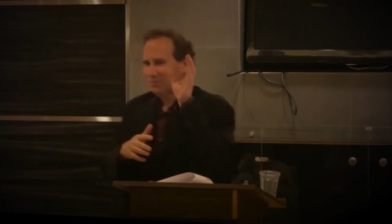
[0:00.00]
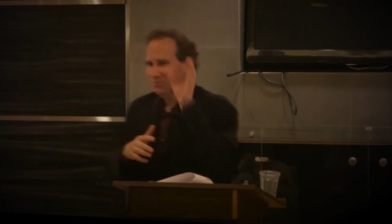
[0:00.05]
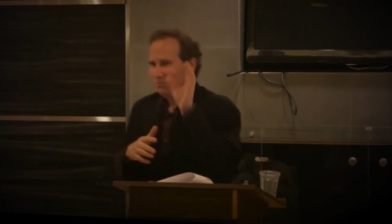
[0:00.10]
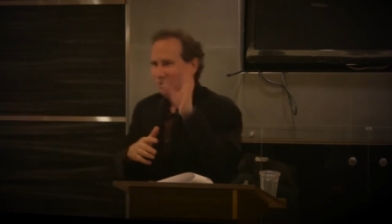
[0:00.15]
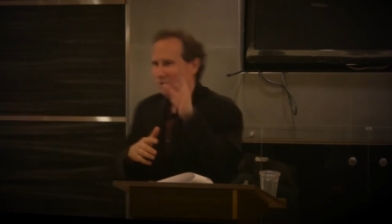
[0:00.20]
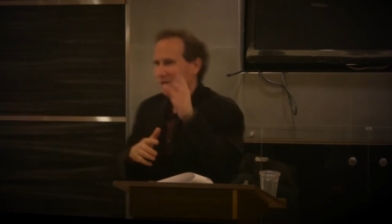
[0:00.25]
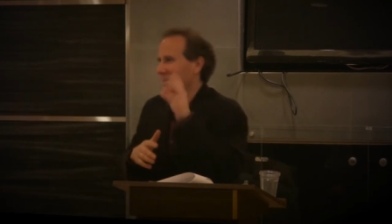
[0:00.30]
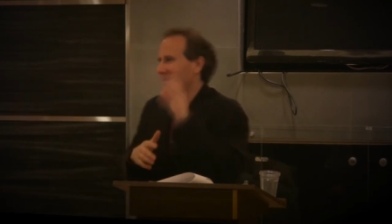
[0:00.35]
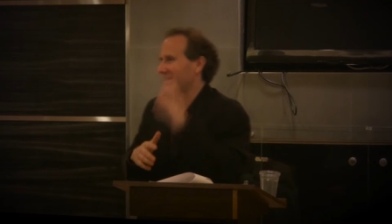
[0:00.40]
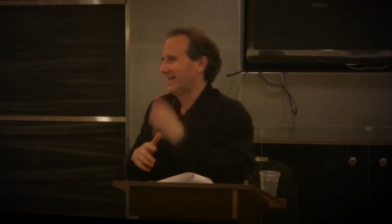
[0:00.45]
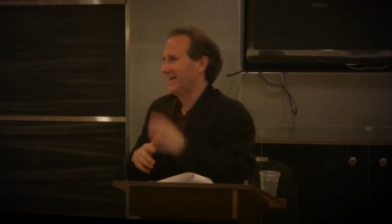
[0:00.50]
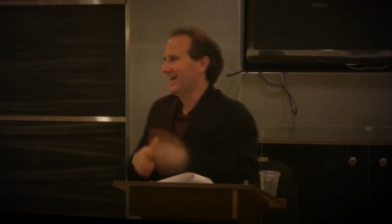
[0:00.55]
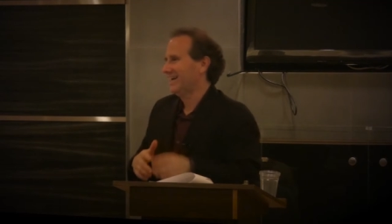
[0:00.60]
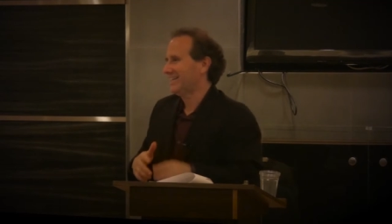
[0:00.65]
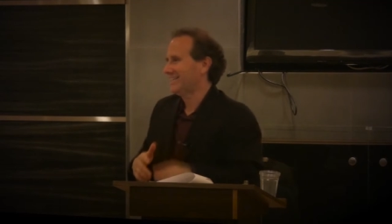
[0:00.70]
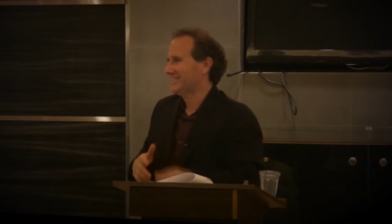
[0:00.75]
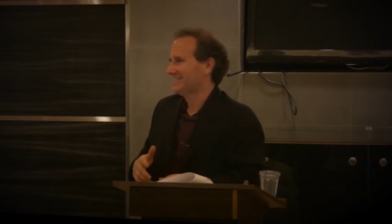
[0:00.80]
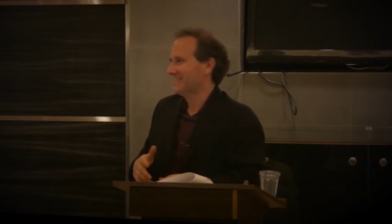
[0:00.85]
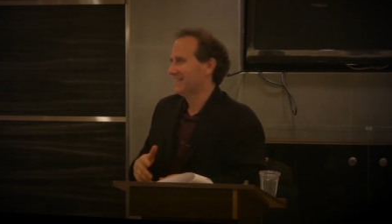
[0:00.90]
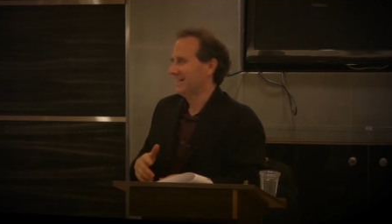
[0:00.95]
One of the
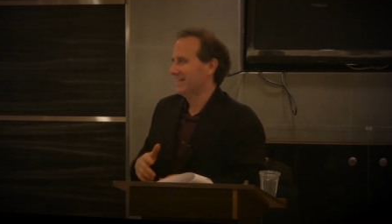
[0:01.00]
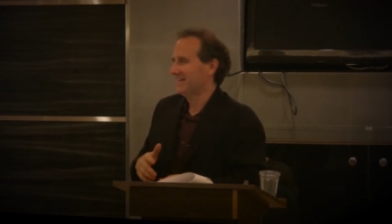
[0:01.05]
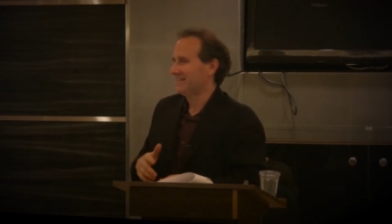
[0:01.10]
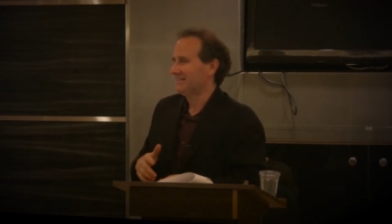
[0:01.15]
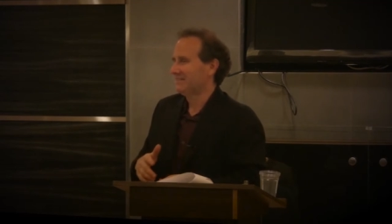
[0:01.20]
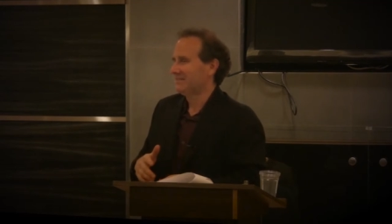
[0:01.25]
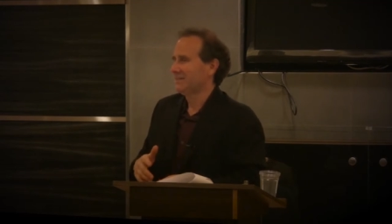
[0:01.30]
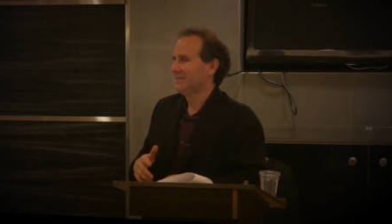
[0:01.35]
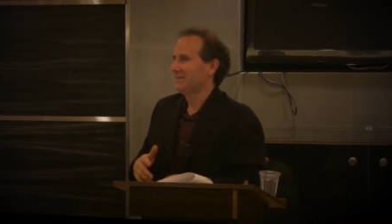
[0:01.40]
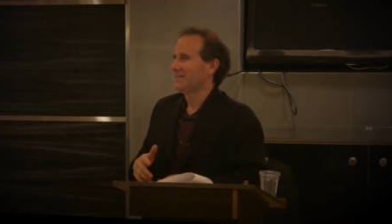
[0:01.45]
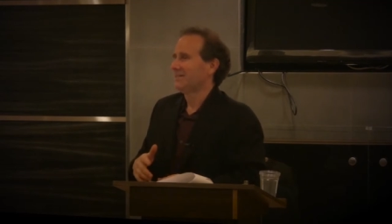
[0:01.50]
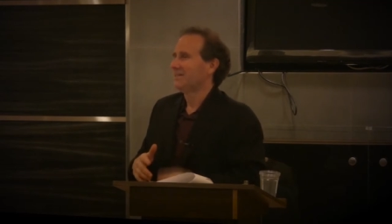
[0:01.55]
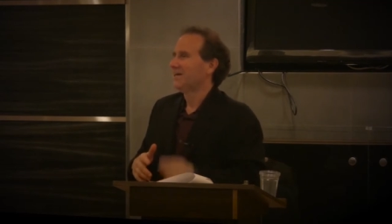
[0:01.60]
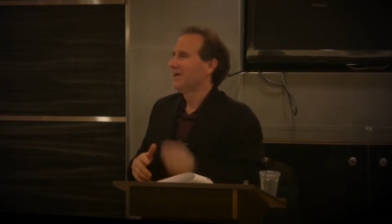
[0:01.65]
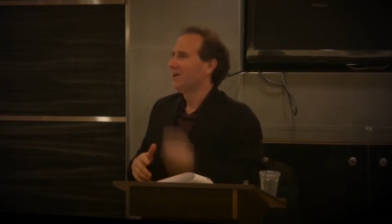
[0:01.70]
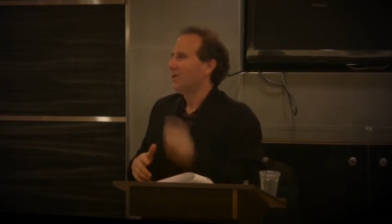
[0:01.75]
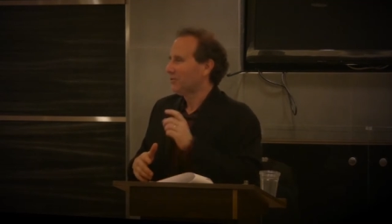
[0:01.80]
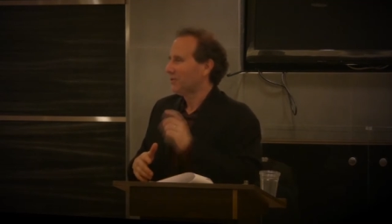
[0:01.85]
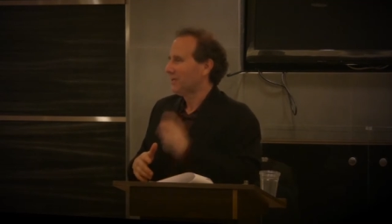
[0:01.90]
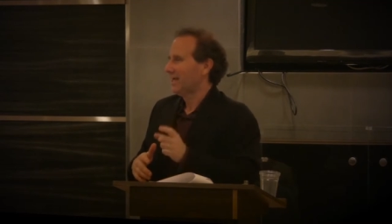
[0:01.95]
guys said,
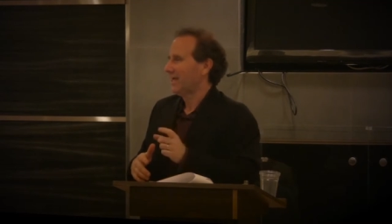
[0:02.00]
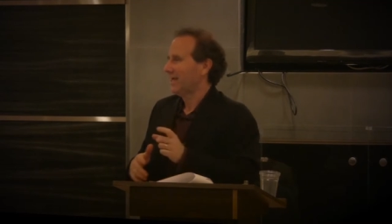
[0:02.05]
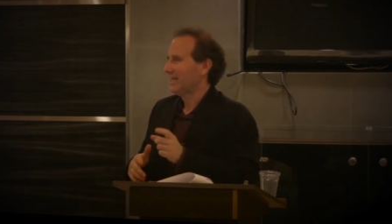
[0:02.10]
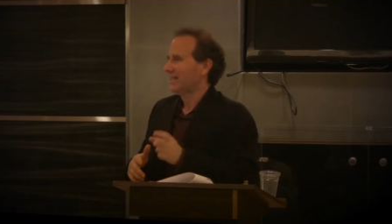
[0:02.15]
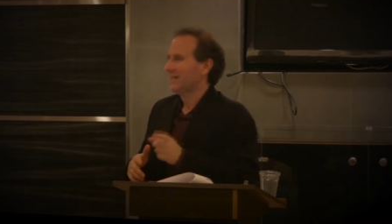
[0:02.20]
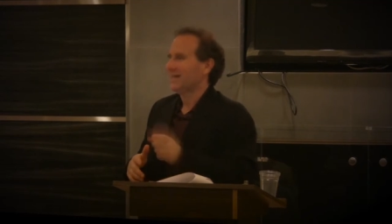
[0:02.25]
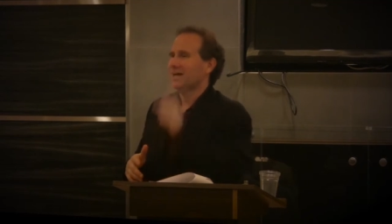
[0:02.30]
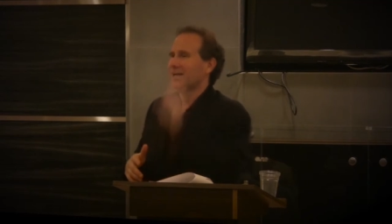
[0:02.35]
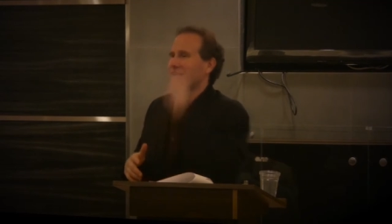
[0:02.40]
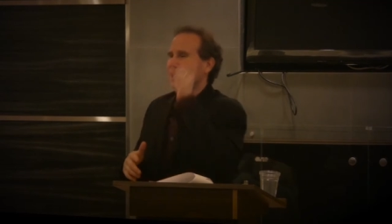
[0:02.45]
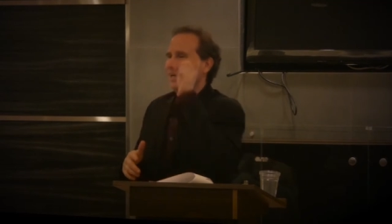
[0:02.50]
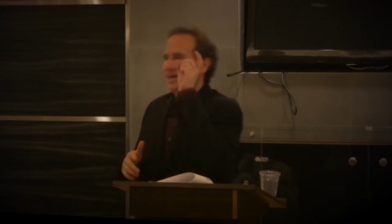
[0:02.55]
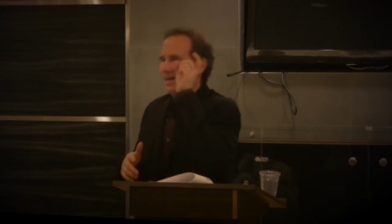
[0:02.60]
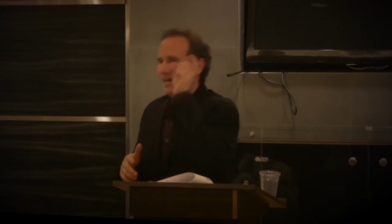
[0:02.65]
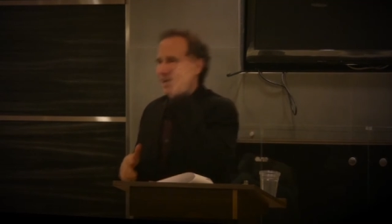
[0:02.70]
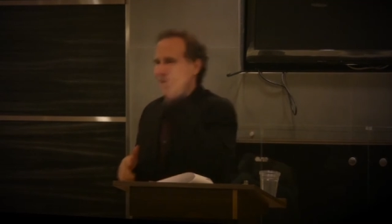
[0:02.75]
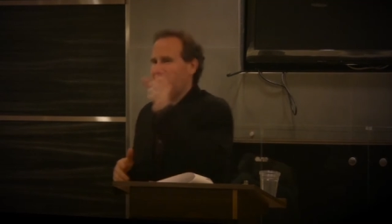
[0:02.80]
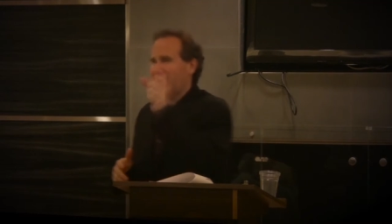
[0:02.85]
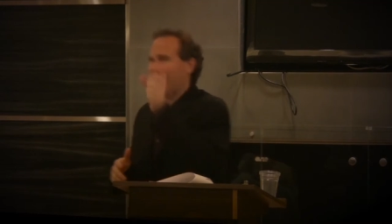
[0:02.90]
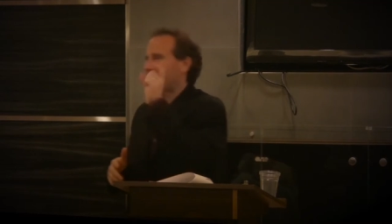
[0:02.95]
okay,
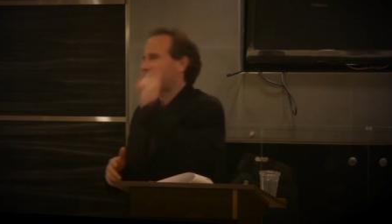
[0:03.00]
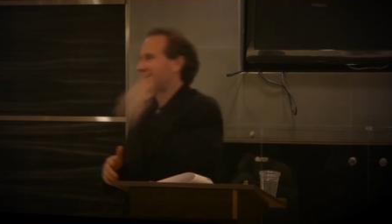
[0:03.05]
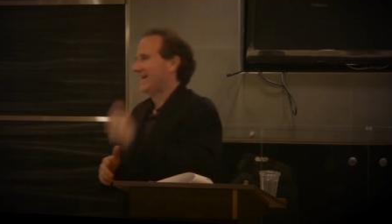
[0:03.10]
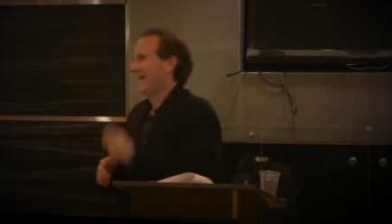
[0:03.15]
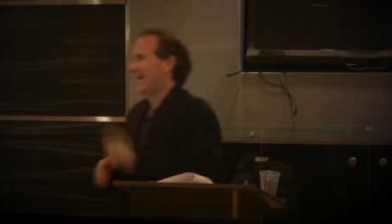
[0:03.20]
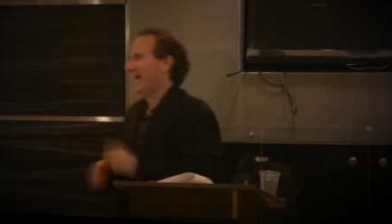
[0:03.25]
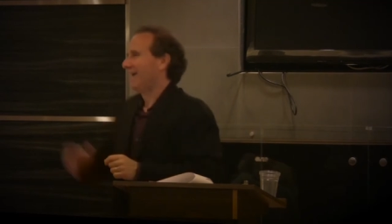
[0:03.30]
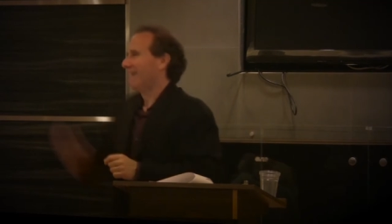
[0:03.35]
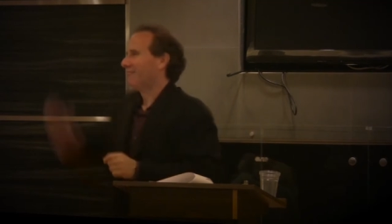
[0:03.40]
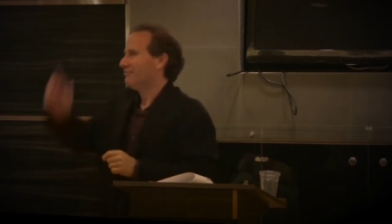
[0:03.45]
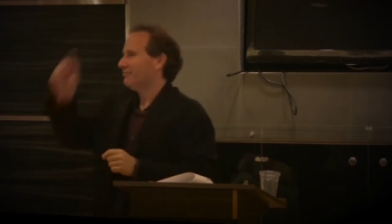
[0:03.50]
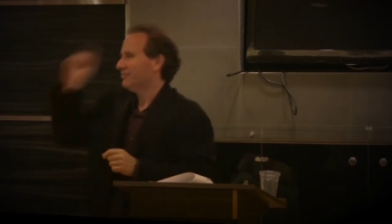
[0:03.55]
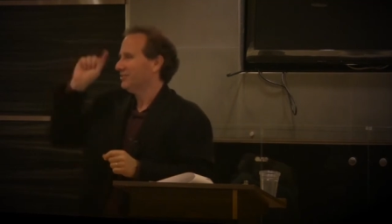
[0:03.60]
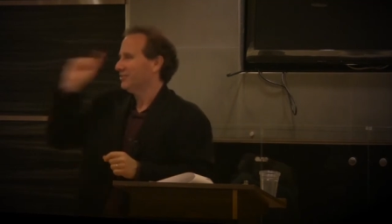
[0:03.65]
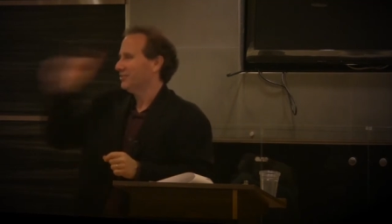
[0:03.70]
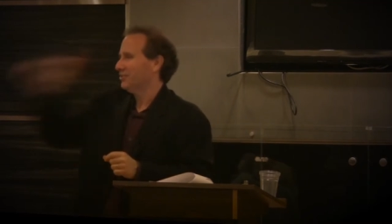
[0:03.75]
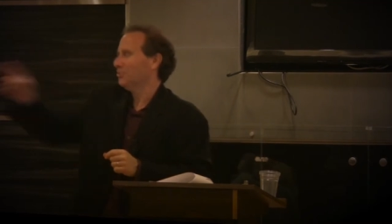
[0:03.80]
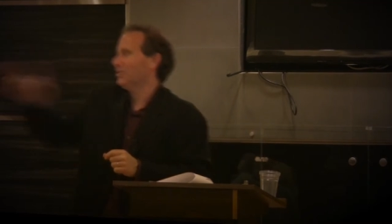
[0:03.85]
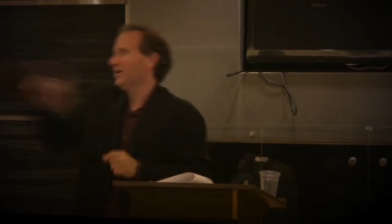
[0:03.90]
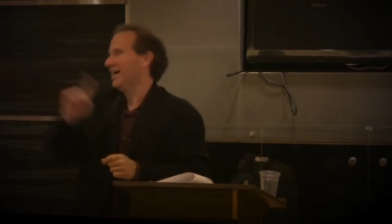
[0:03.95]
I get half,
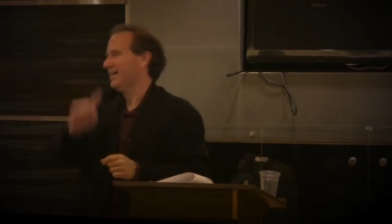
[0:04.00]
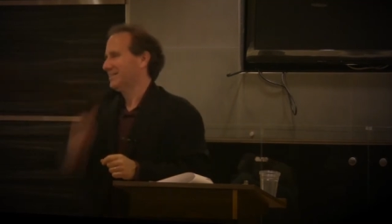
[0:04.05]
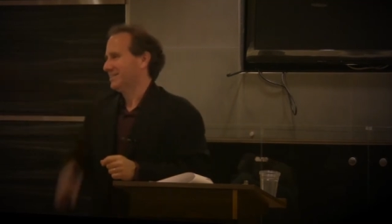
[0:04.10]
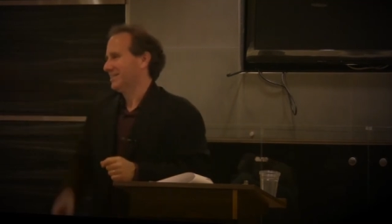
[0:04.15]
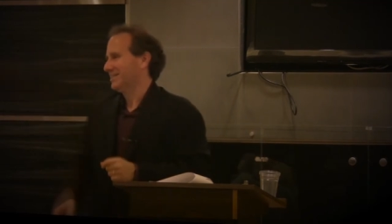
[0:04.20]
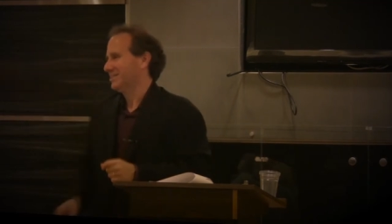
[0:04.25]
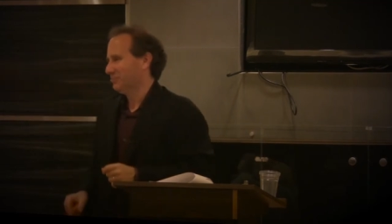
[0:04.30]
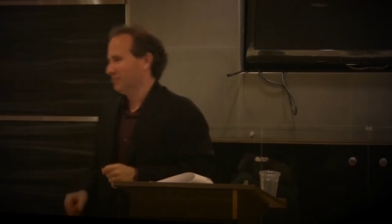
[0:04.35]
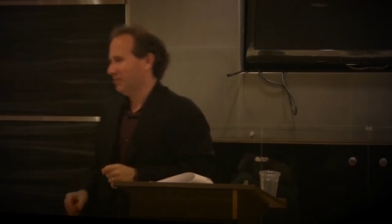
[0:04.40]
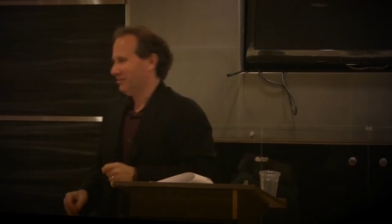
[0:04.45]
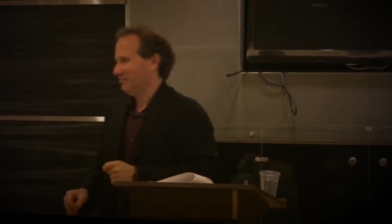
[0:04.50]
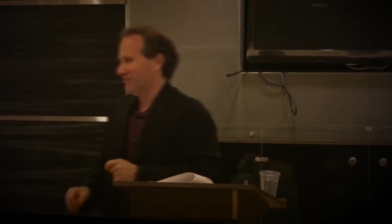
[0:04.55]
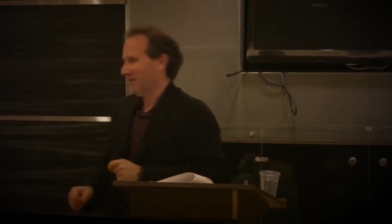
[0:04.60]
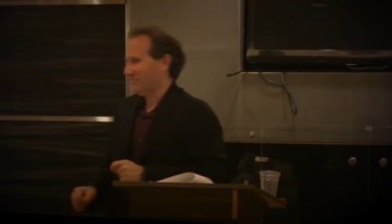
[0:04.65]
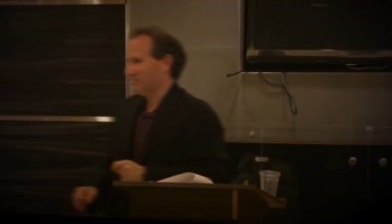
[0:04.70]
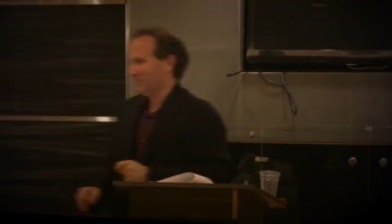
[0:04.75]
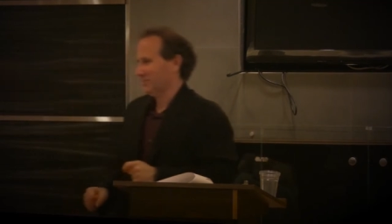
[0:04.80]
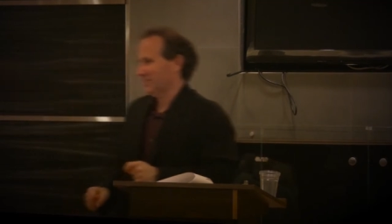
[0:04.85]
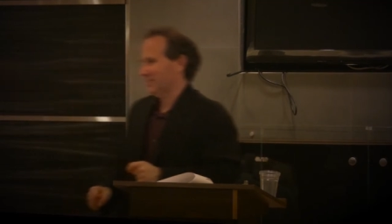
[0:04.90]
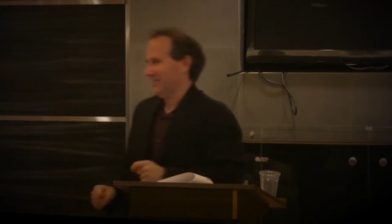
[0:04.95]
you guys get
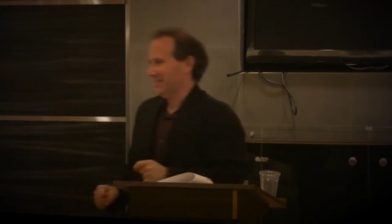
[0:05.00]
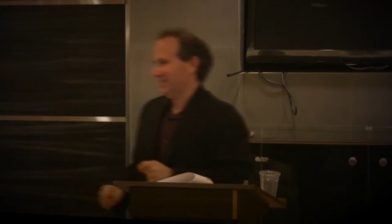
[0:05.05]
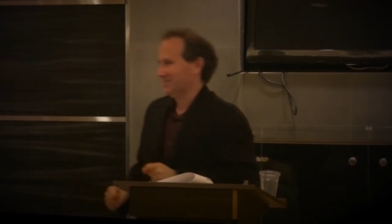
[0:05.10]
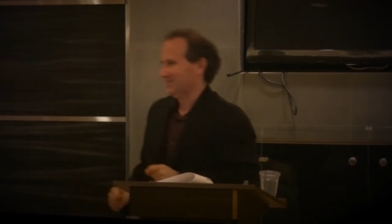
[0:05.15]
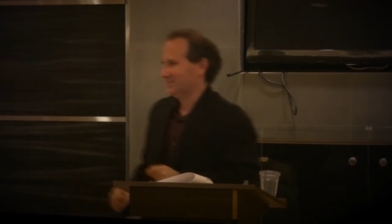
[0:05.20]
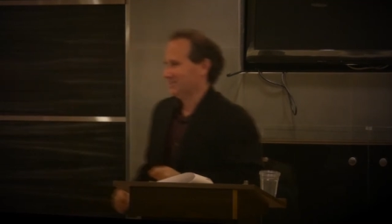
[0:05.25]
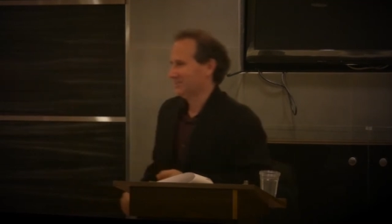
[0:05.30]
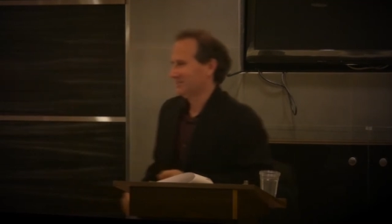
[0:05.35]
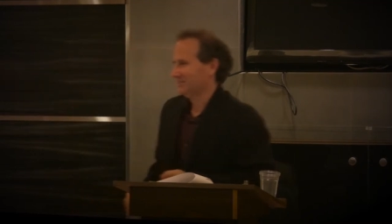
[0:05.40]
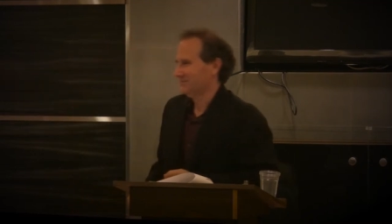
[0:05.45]
twenty-five percent each.